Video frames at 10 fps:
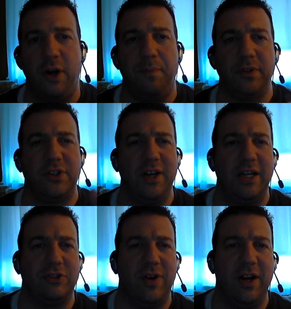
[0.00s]
Shumpert's going
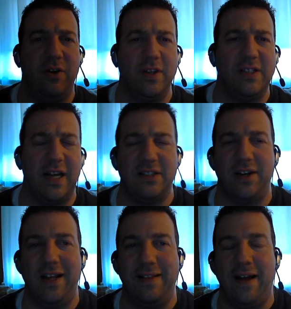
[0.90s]
to get traded. All these guys
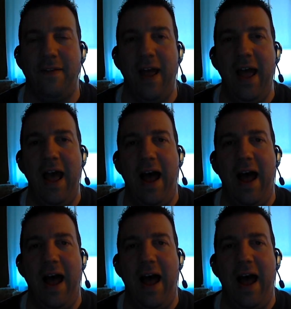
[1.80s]
are going to get dealt.